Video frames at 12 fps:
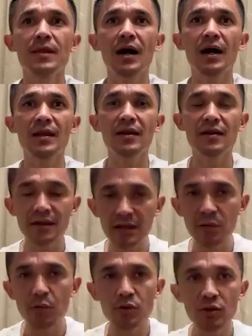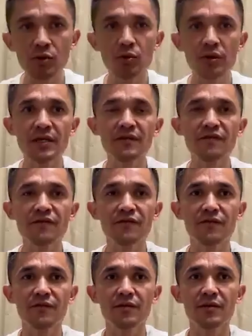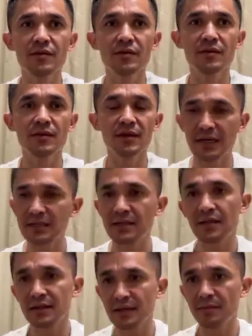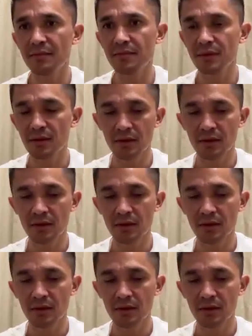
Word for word: I really wanted to leave the national team.